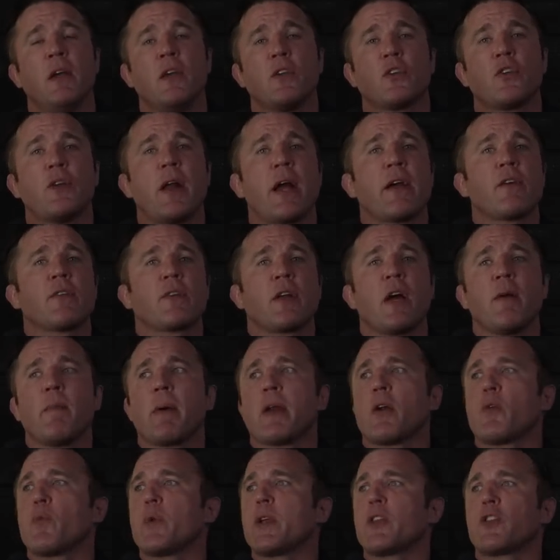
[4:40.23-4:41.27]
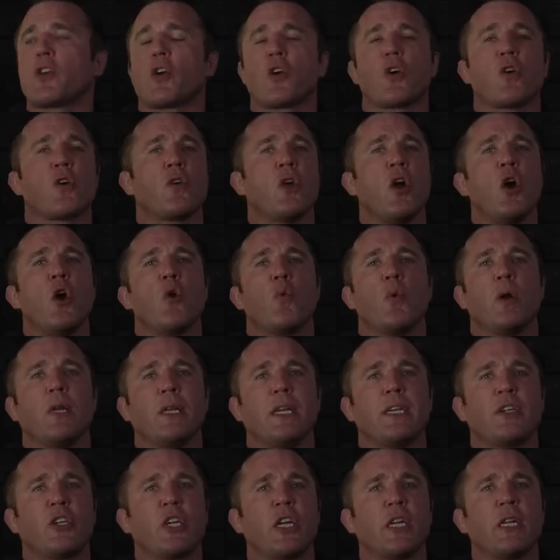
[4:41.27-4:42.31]
So now you're talking about a return
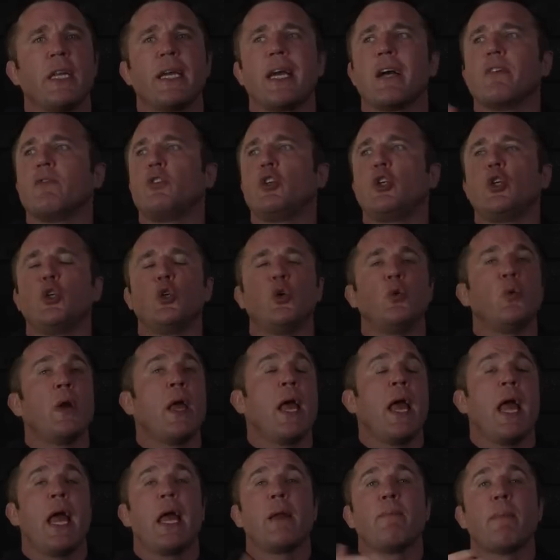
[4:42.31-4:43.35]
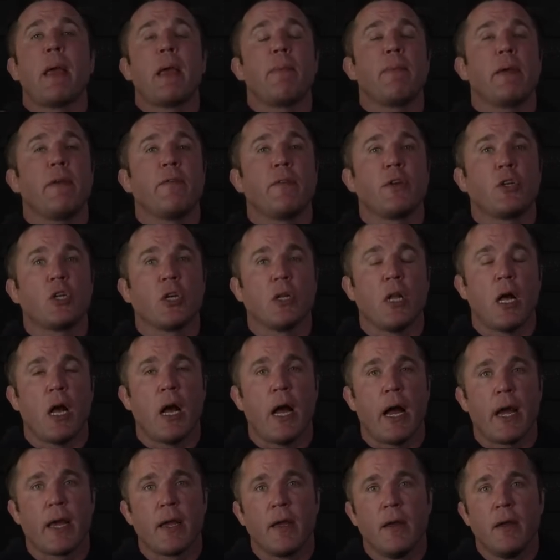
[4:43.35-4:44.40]
realistically of June and maybe even
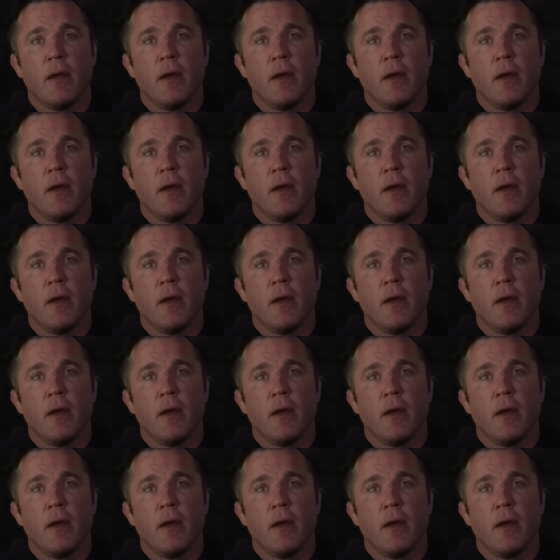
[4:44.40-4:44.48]
July.